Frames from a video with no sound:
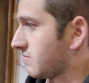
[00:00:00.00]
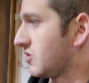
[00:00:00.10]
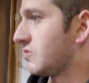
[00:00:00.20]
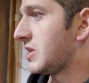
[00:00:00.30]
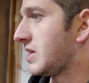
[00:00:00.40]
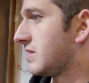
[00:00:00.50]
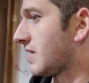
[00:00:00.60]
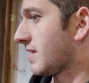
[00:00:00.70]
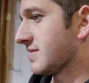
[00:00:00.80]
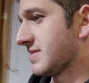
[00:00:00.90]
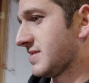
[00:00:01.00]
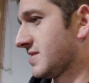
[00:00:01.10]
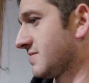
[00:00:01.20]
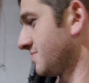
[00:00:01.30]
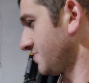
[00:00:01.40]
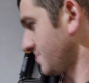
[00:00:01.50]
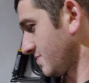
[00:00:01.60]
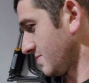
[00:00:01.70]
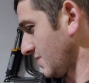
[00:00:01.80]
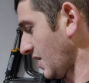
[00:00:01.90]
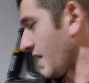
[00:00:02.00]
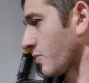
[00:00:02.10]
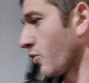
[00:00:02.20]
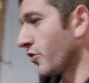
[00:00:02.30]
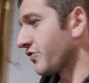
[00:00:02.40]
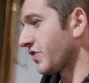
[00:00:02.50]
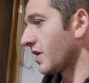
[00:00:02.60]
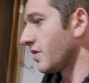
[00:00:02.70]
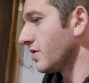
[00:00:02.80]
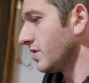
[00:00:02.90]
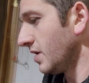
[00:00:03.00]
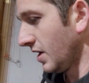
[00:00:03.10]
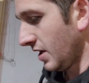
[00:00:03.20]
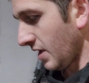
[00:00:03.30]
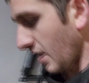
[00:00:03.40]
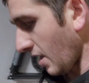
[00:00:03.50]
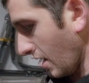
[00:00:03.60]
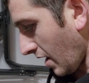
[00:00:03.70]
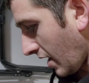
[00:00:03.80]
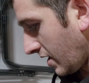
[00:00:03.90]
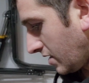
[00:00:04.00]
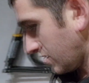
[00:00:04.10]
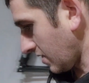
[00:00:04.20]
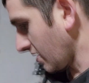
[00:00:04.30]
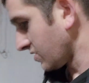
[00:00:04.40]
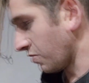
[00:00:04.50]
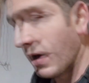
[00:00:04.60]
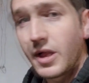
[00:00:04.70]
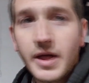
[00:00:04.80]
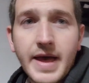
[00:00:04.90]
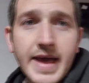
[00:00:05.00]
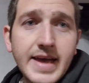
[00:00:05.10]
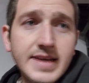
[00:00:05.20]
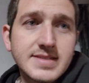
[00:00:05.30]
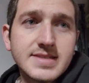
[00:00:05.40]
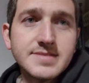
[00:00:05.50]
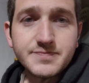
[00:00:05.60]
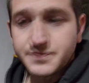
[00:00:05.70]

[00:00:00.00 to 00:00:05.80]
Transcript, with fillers: You need things like roll center height, as well as